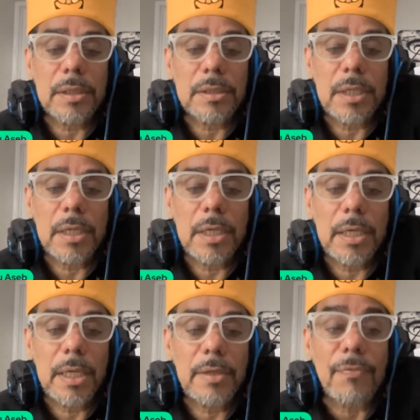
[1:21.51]

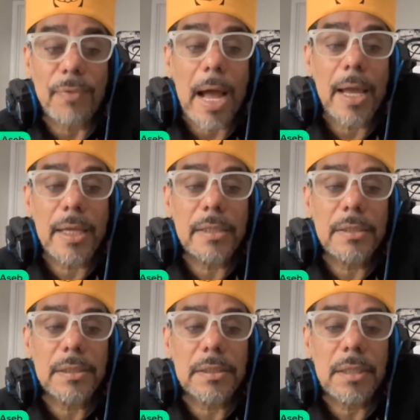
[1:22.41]
it
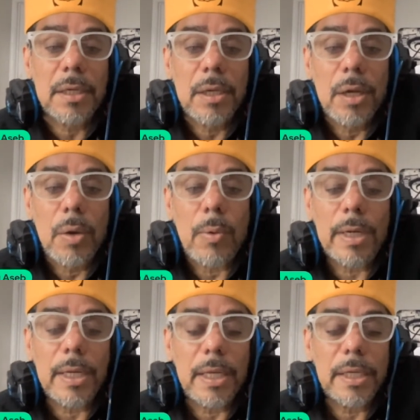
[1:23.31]
defines what
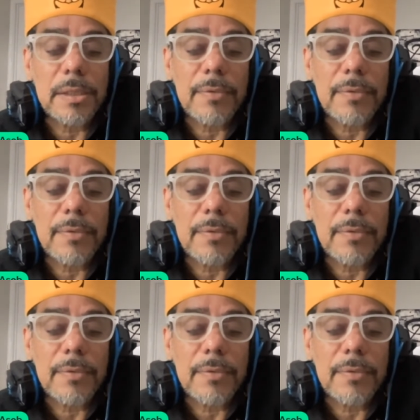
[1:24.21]
it is.